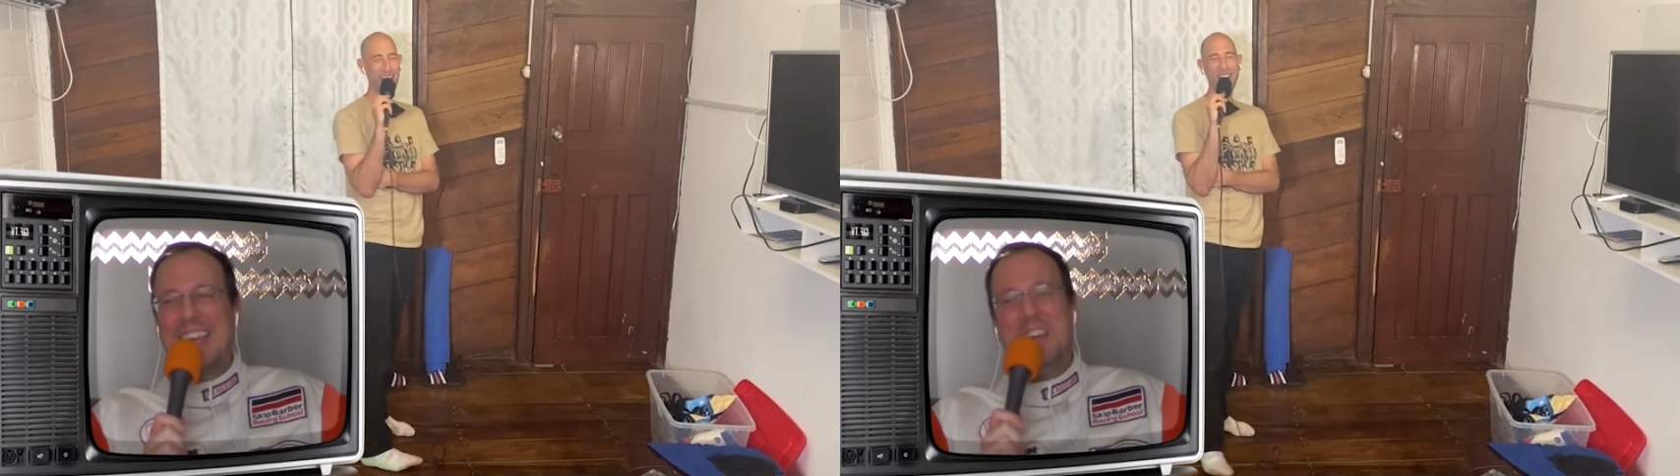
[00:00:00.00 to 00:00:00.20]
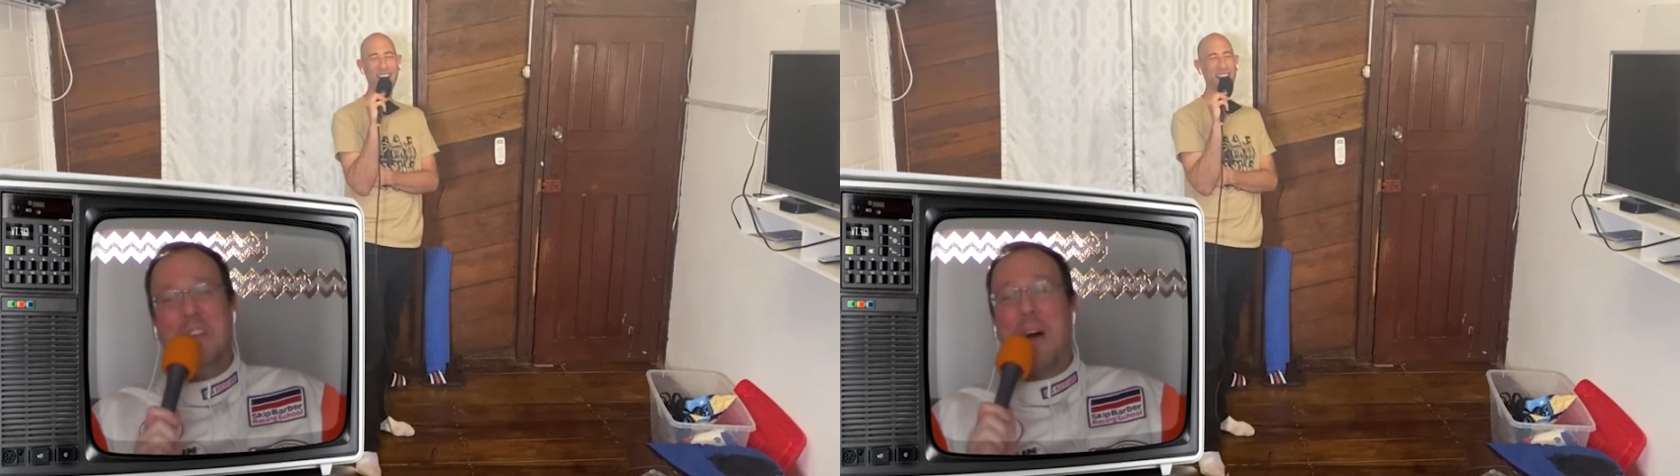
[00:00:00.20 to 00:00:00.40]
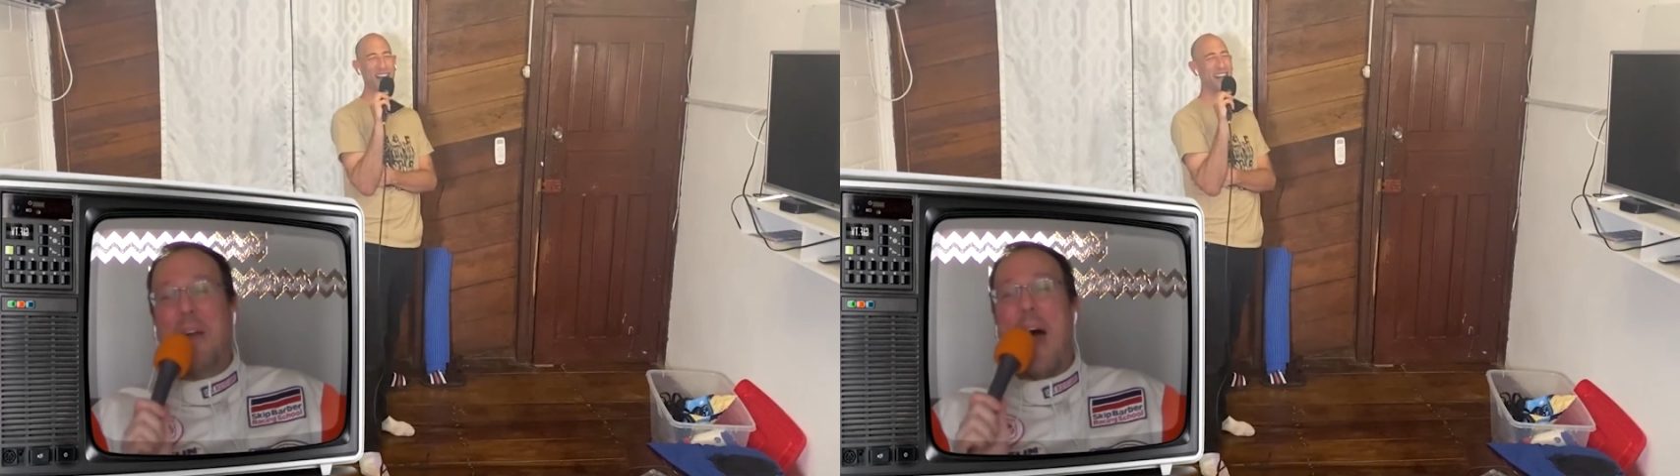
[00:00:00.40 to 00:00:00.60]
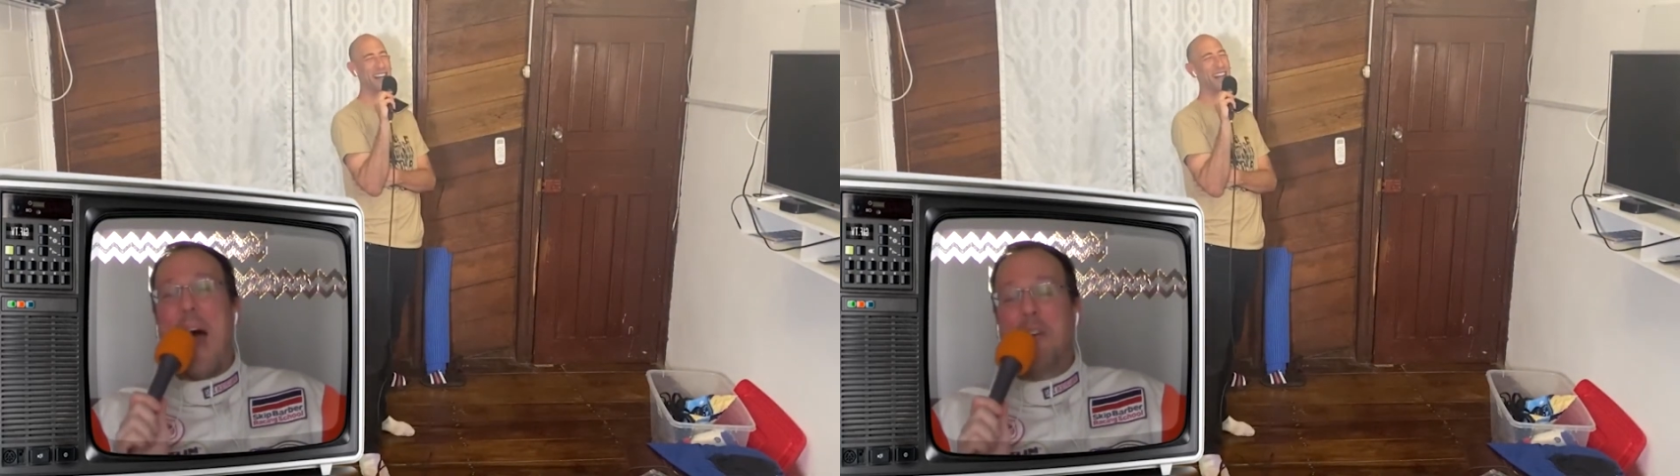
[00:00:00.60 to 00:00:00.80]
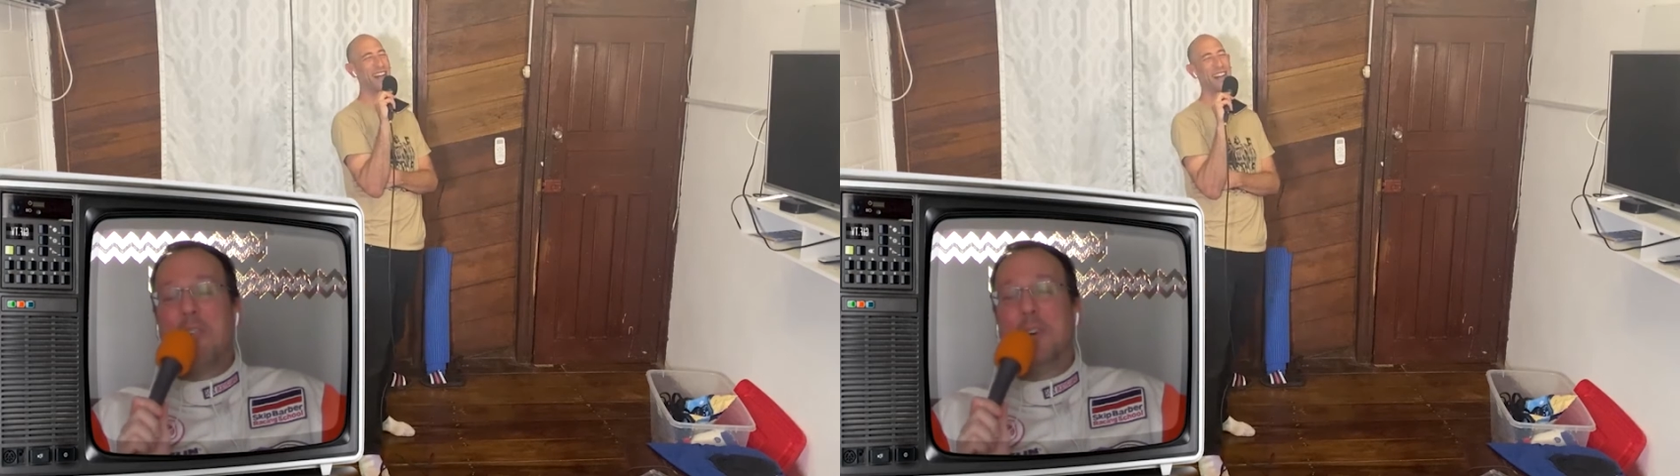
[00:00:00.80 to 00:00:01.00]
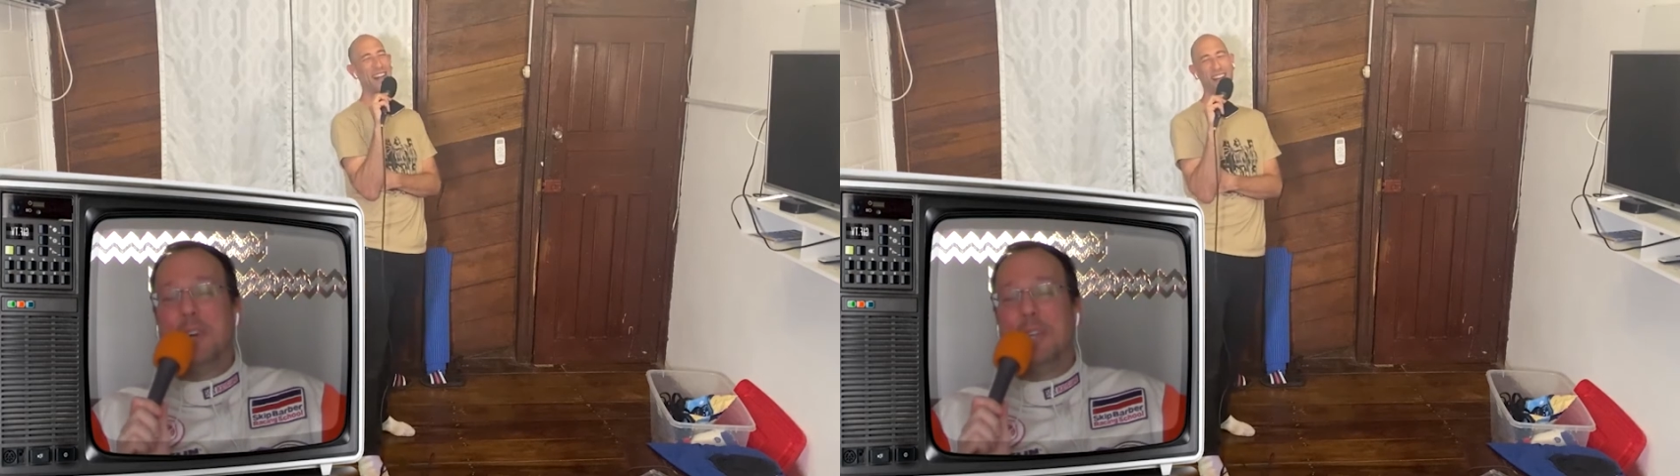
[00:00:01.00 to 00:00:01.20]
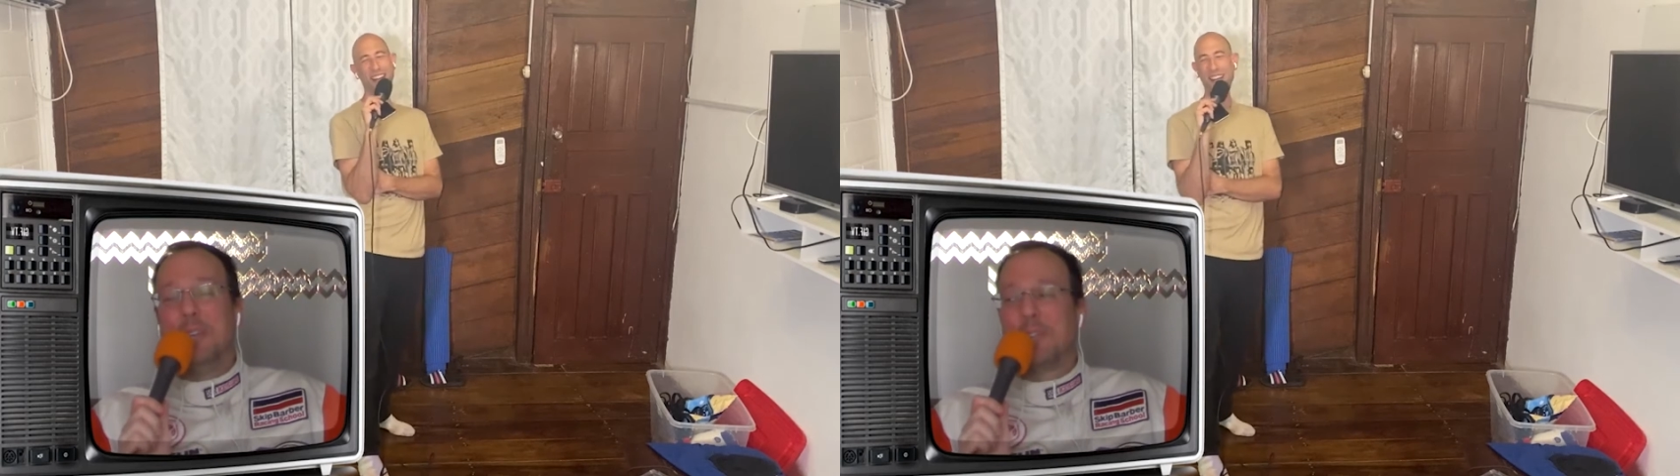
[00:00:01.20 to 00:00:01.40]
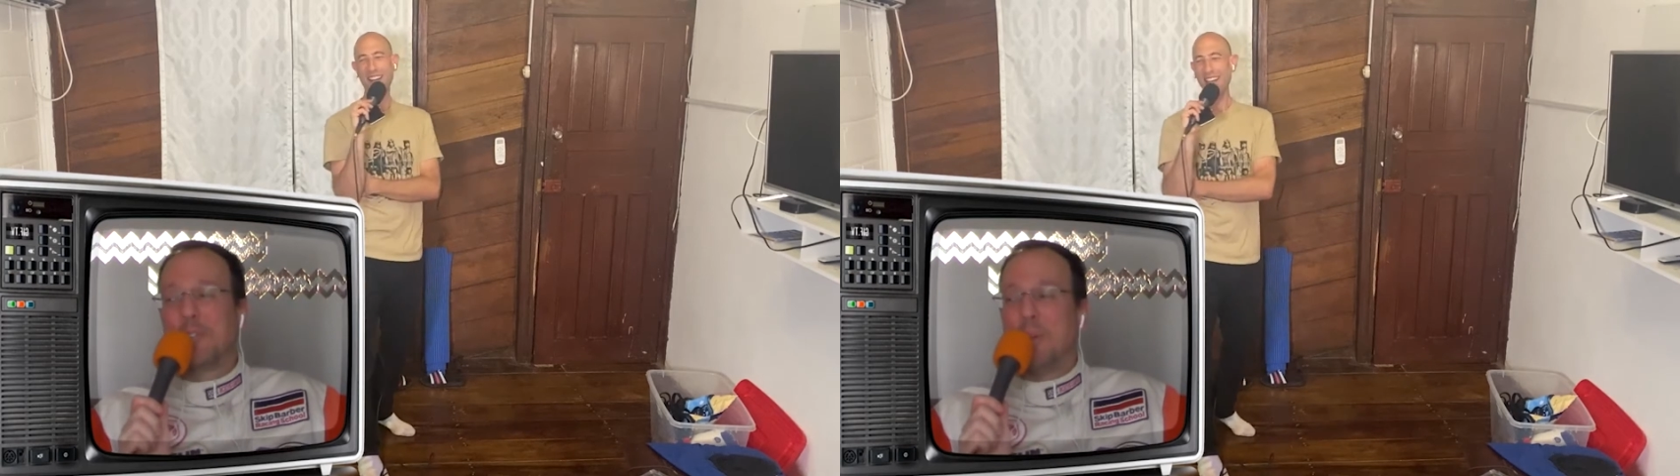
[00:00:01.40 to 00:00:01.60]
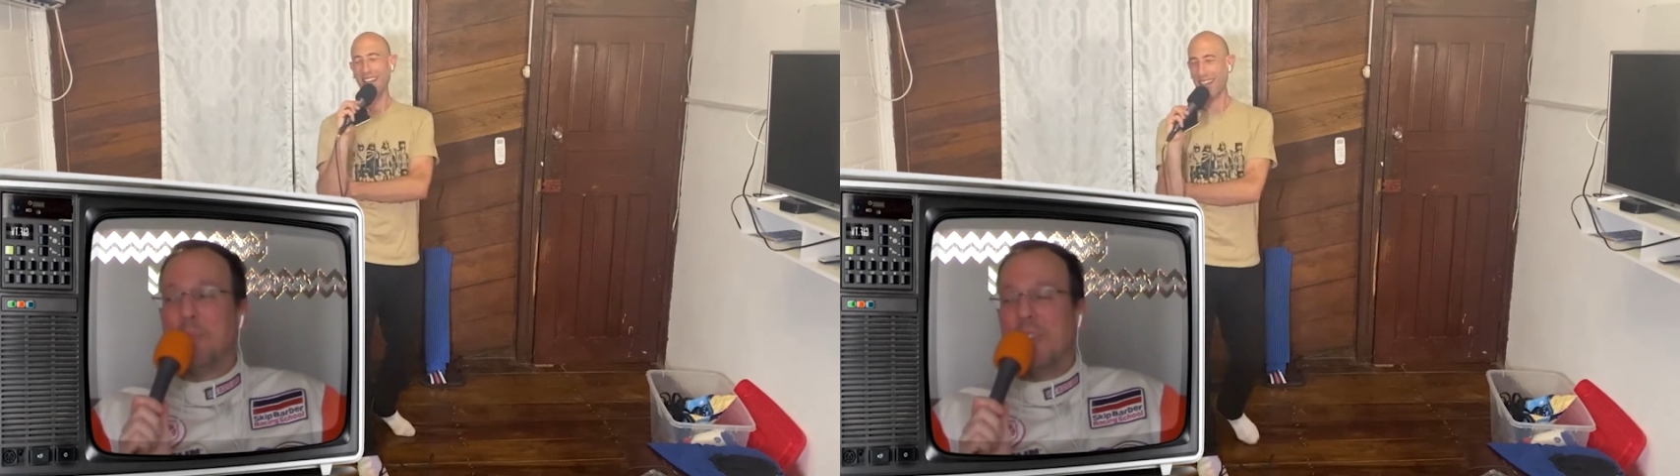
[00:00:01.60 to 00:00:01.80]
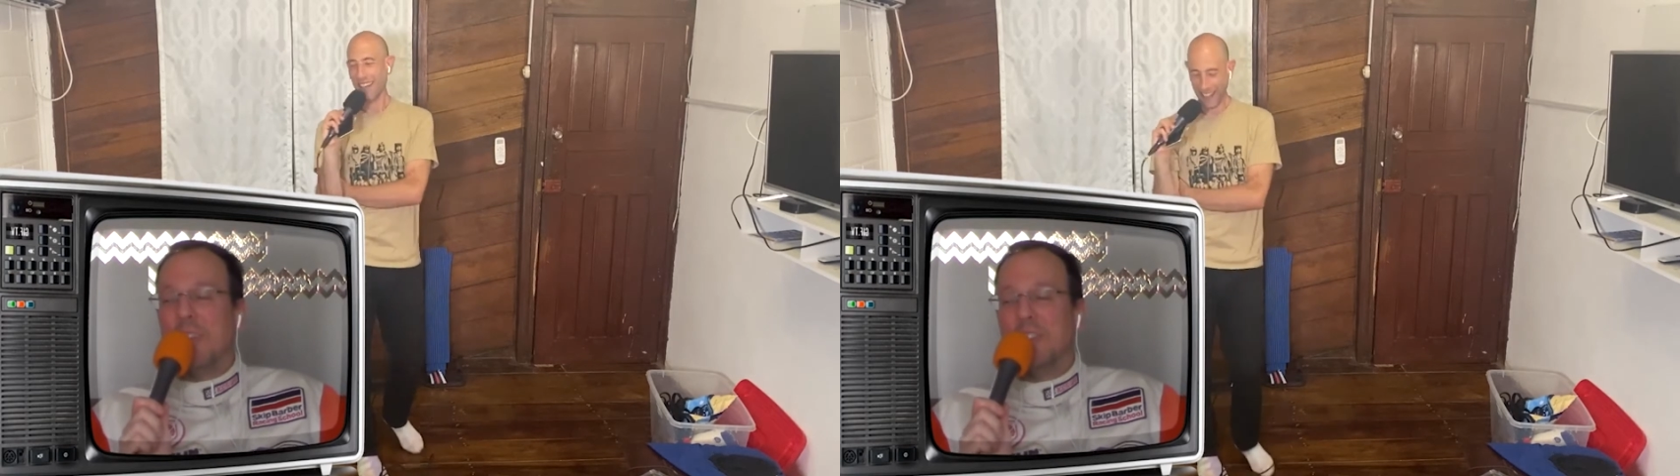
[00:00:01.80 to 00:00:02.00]
No matter how good your
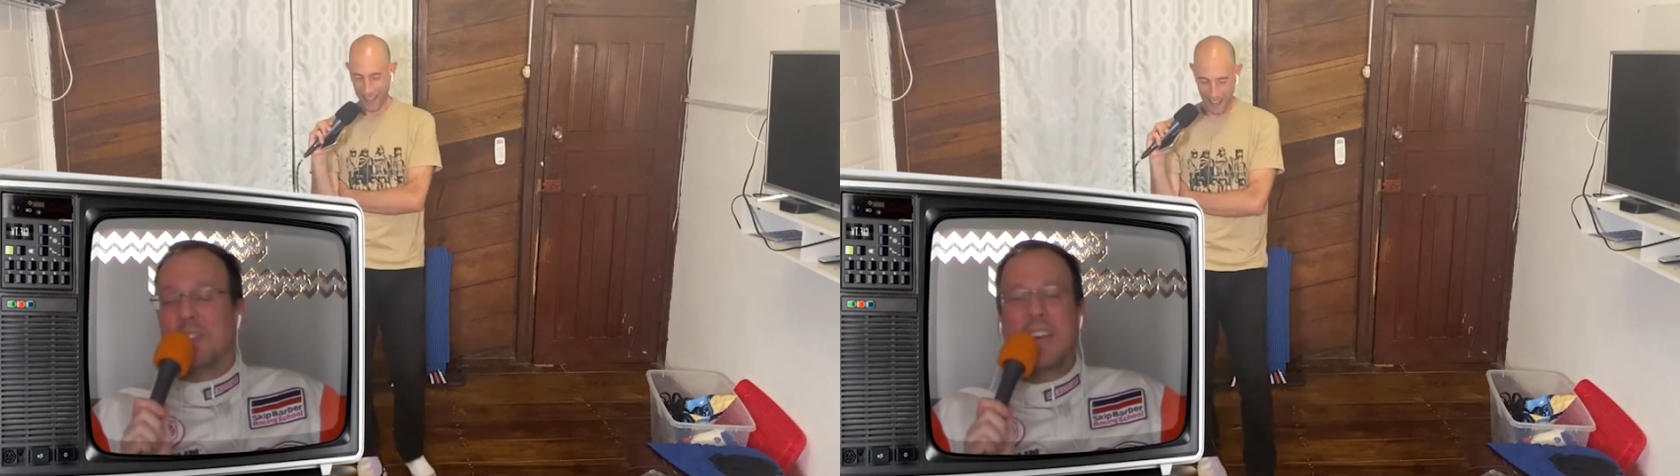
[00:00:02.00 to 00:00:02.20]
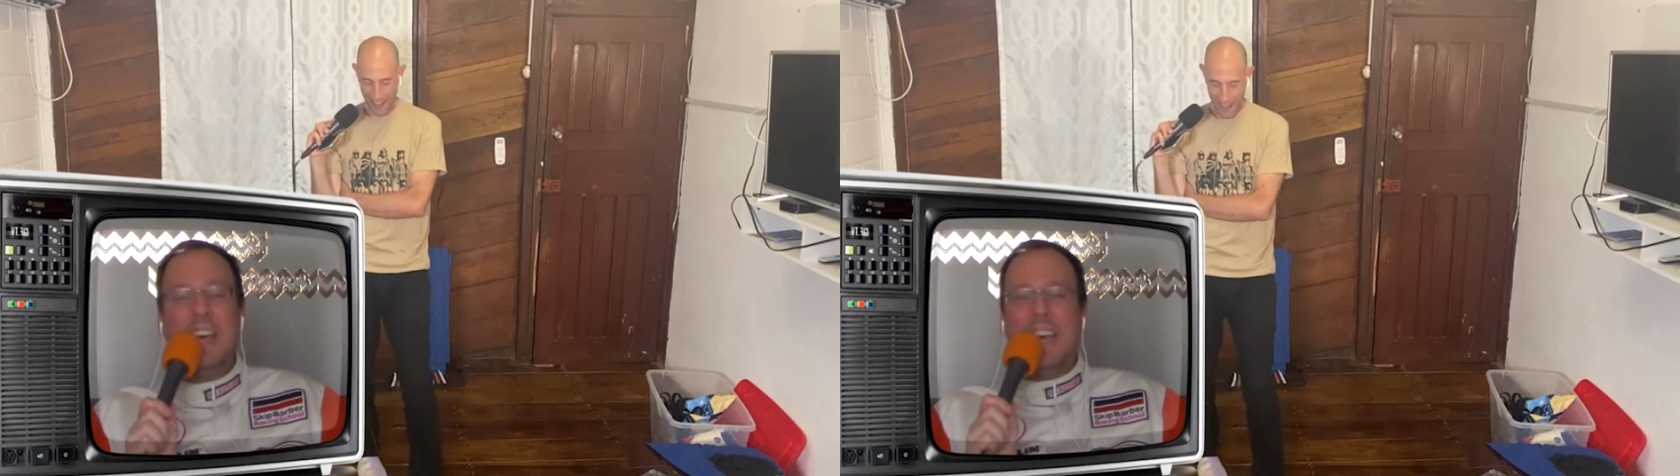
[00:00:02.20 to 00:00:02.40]
script is,